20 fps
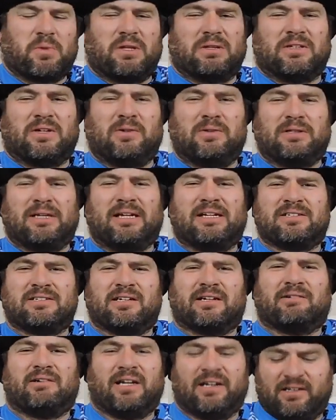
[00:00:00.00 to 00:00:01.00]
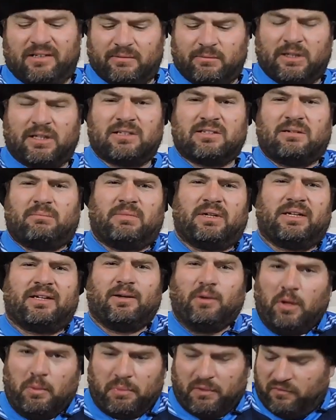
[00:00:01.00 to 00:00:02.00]
don't light a cigarette near me because I might
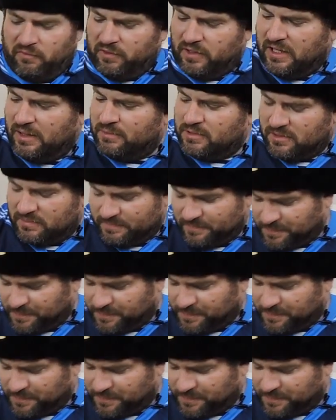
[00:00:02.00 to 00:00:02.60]
go up in flames.